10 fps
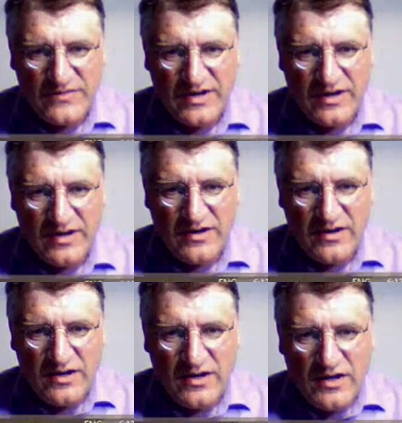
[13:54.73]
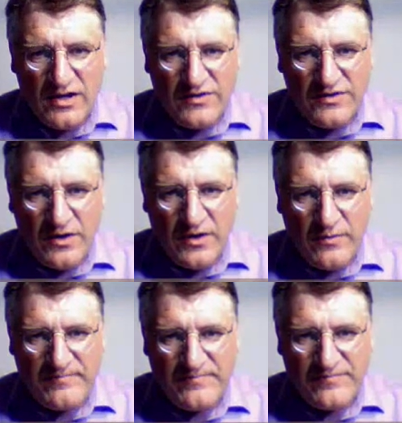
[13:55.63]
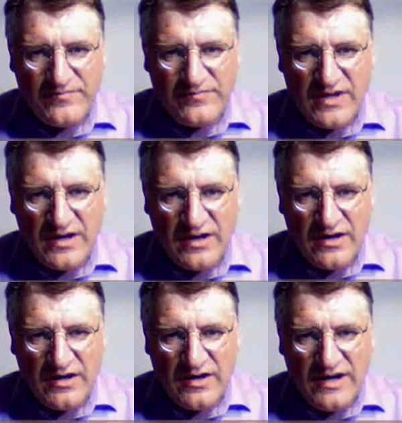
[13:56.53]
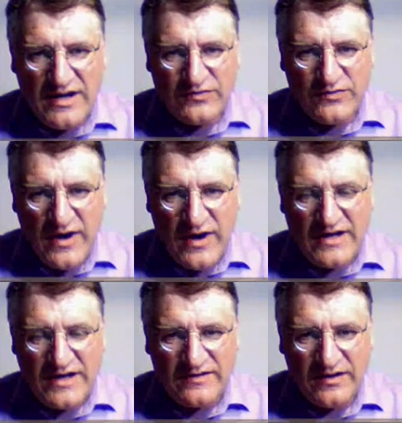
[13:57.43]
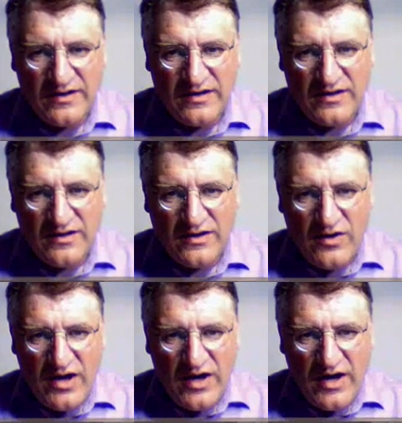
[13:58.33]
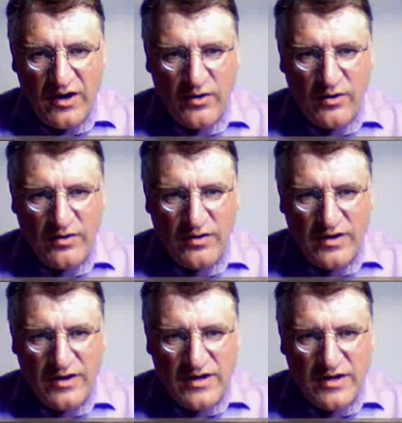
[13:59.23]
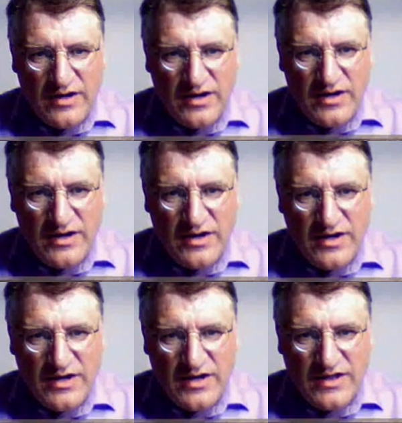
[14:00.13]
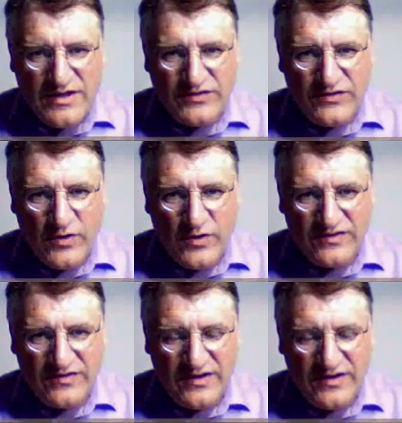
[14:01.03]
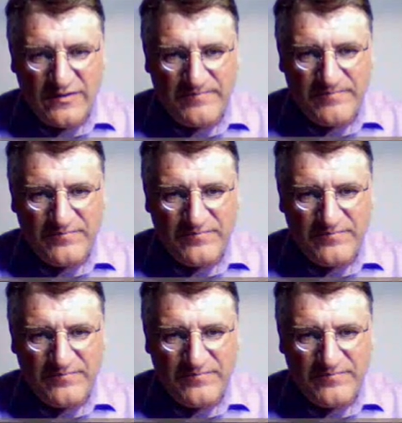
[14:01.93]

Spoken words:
Okay, so let's write how this works here.